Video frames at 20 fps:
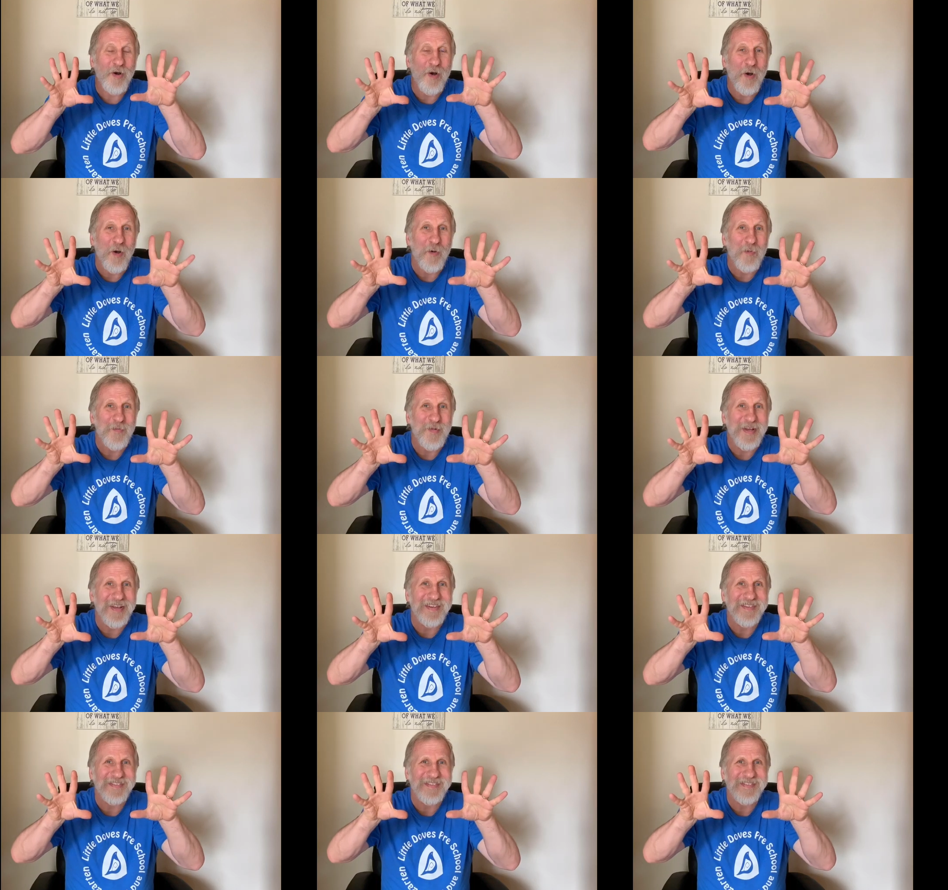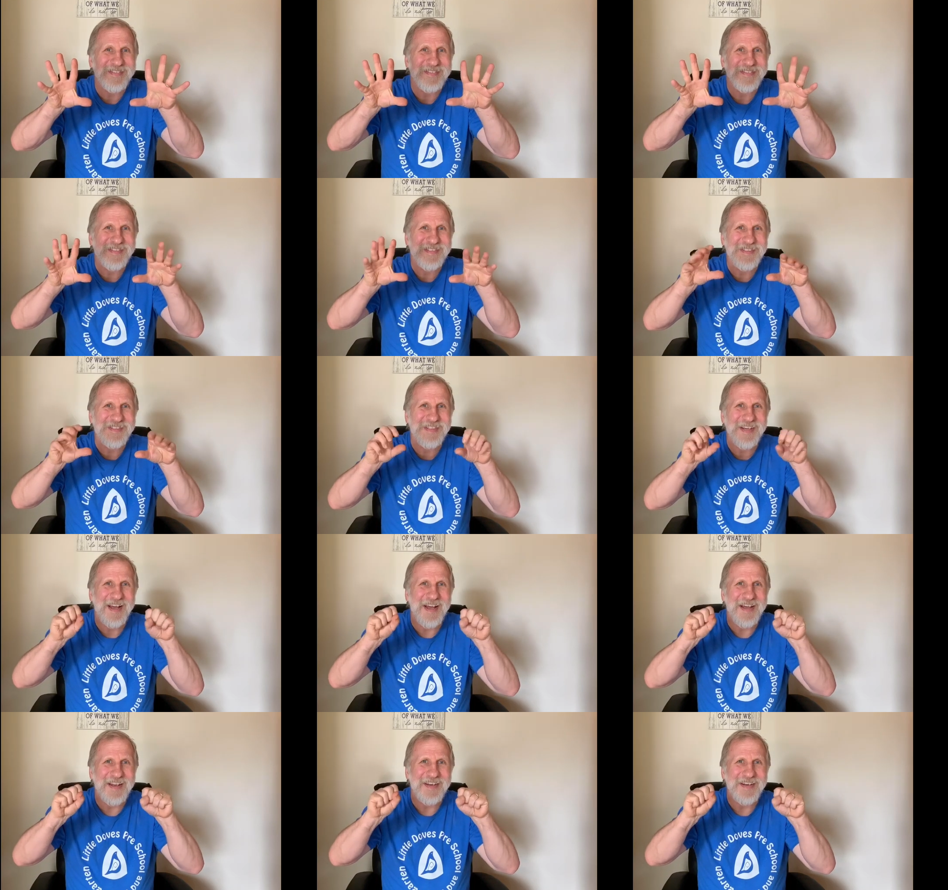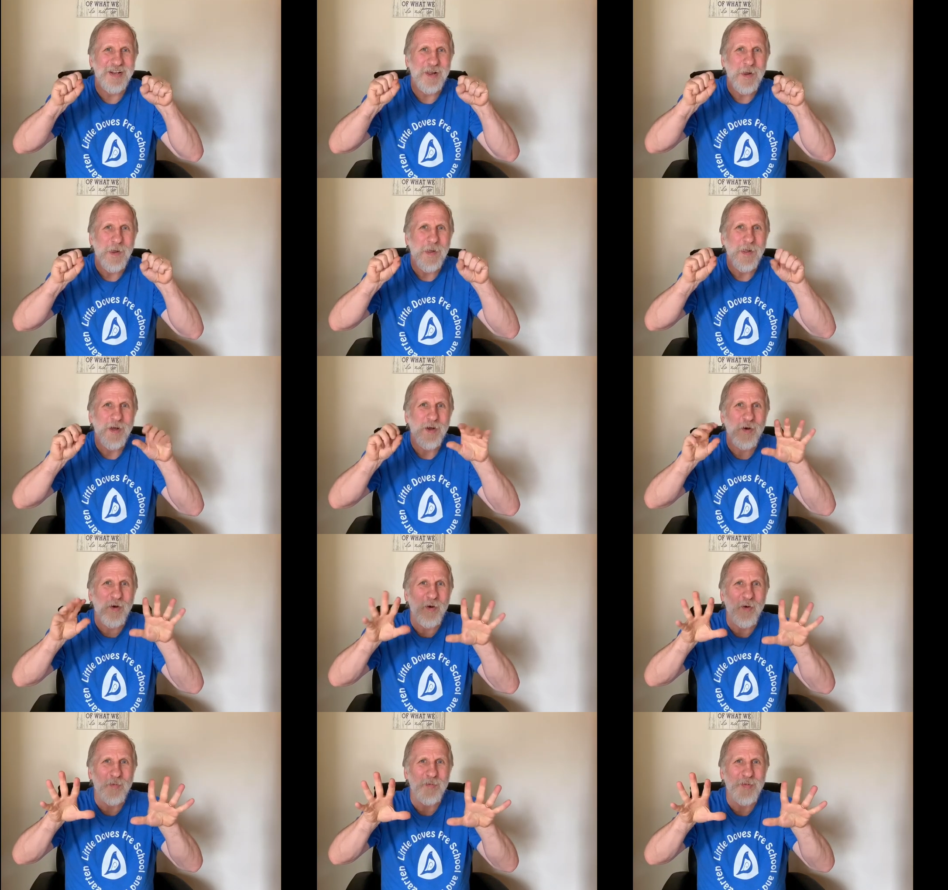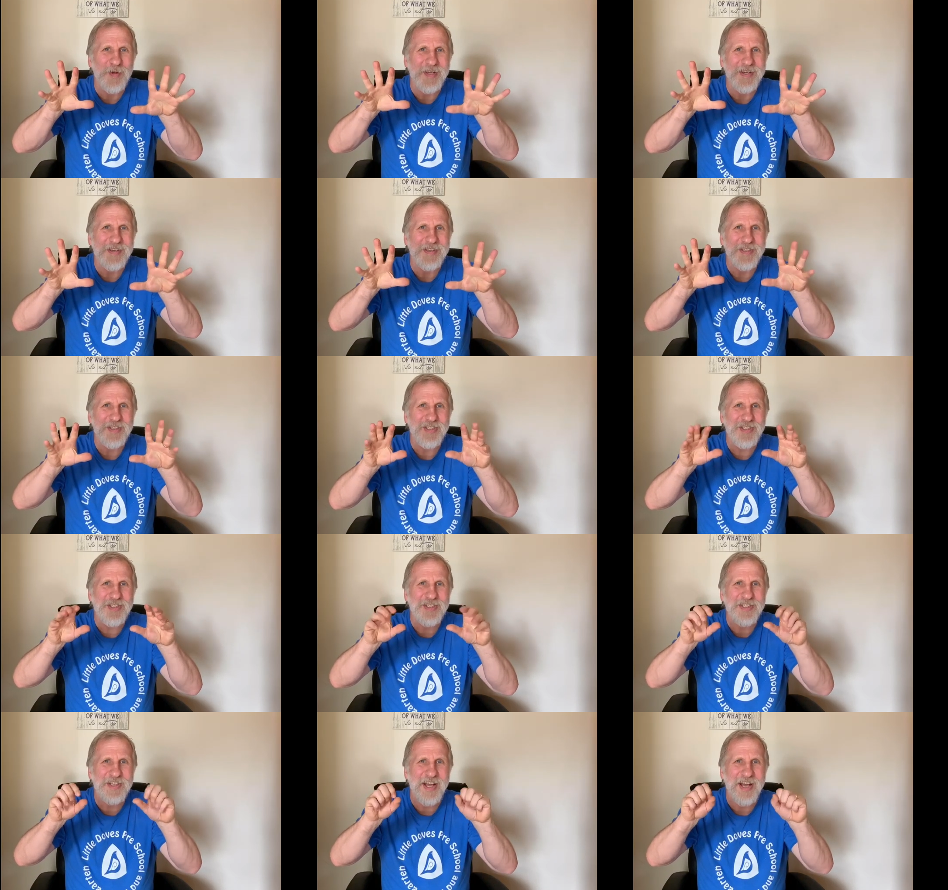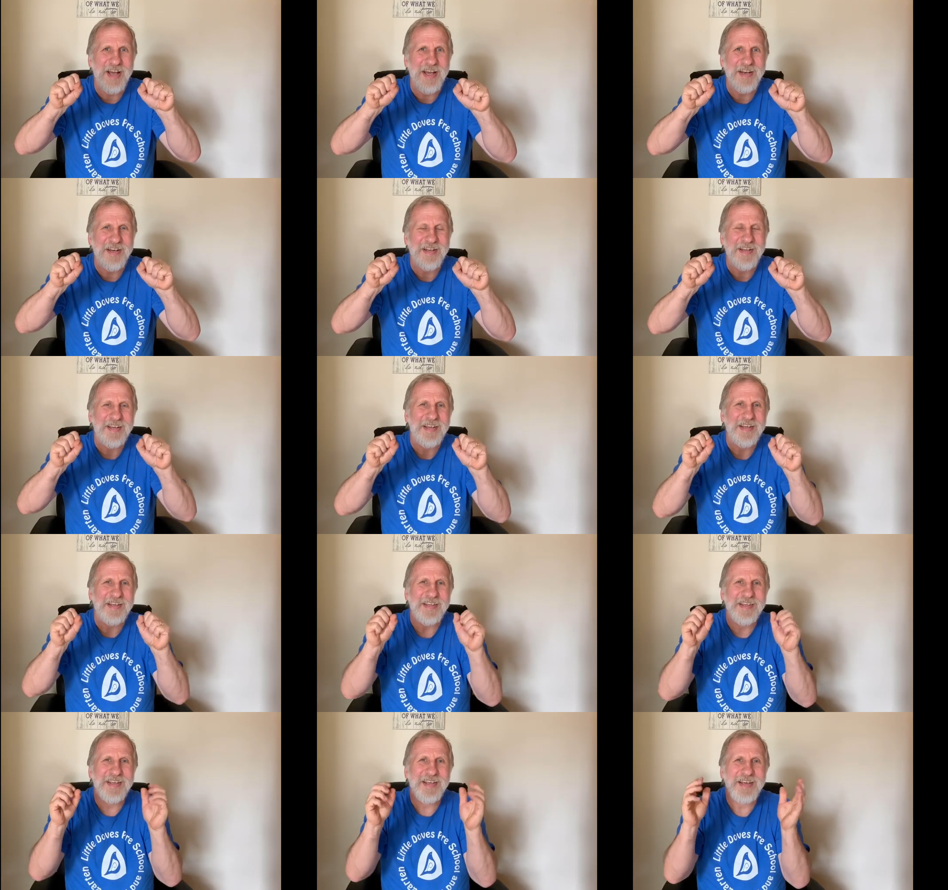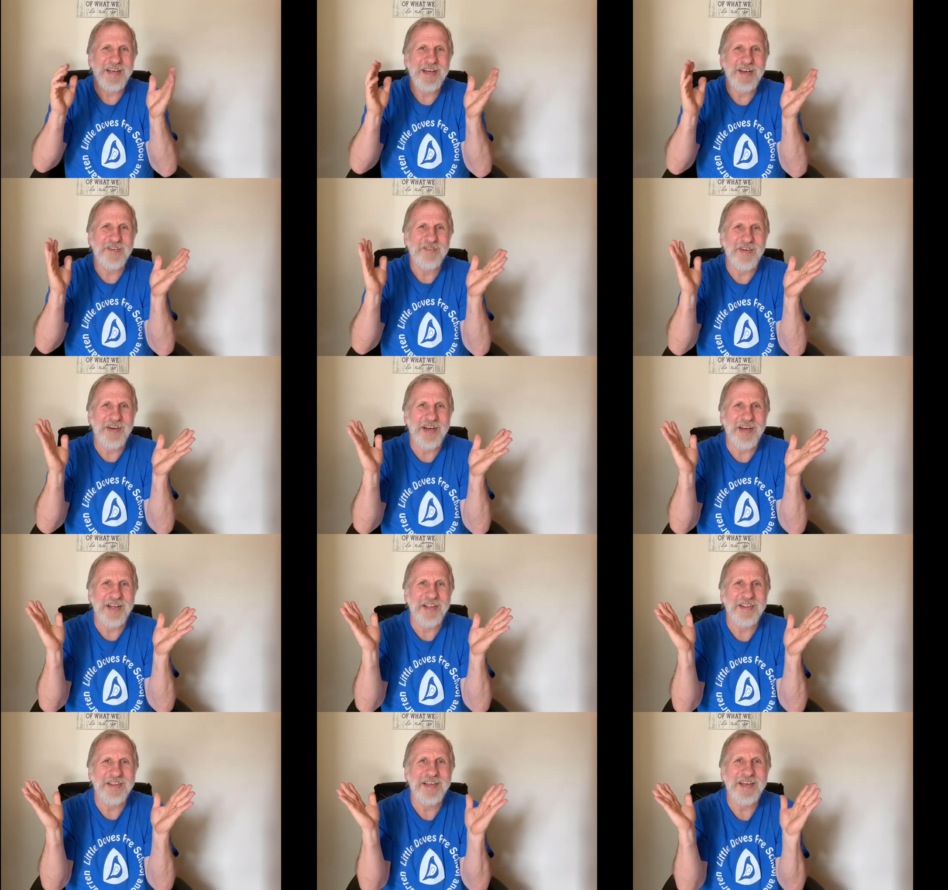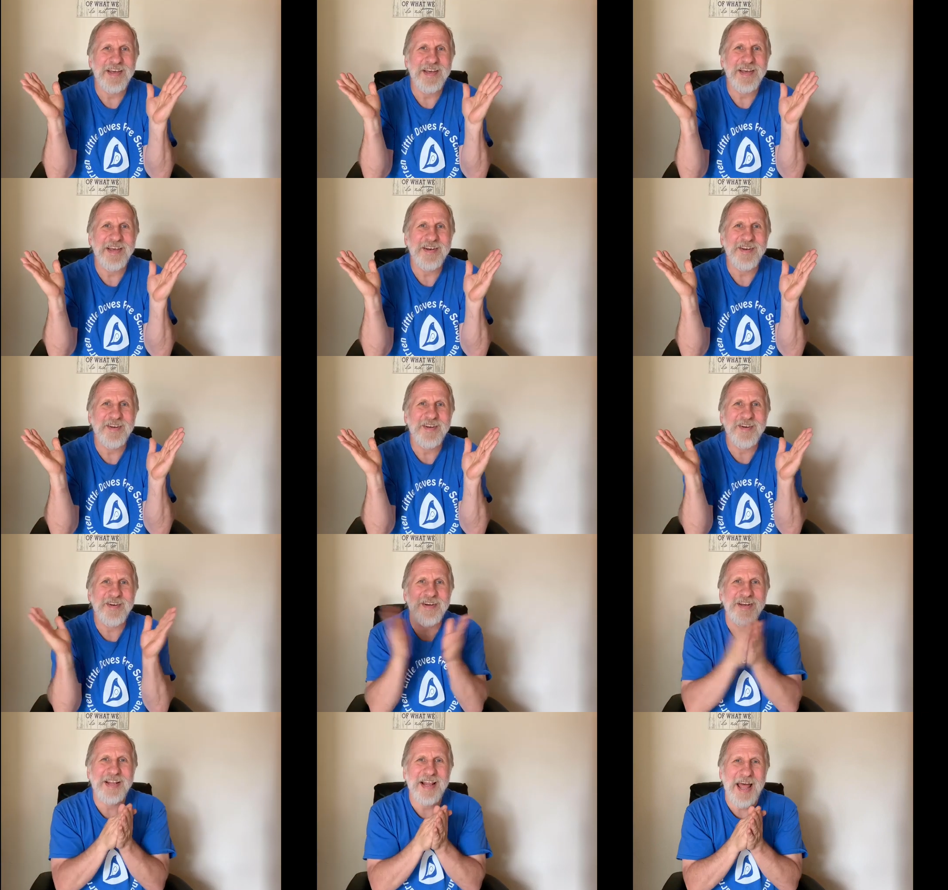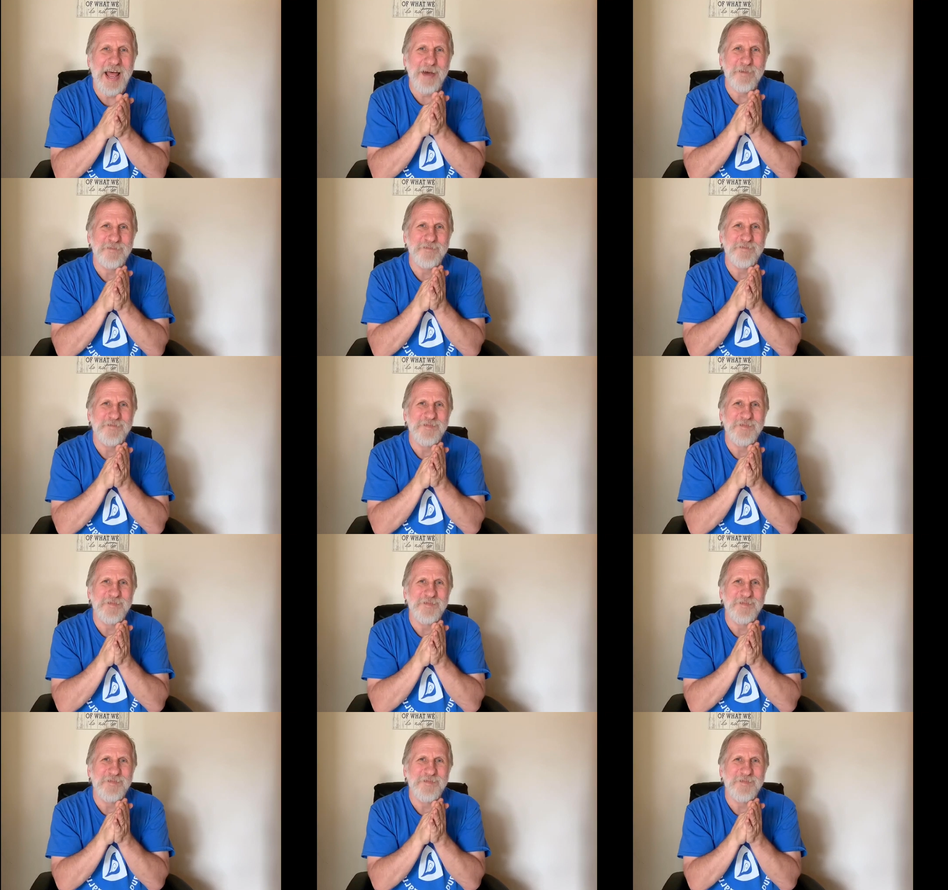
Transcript: Open, shut, open, open shut, shut, give a little clap.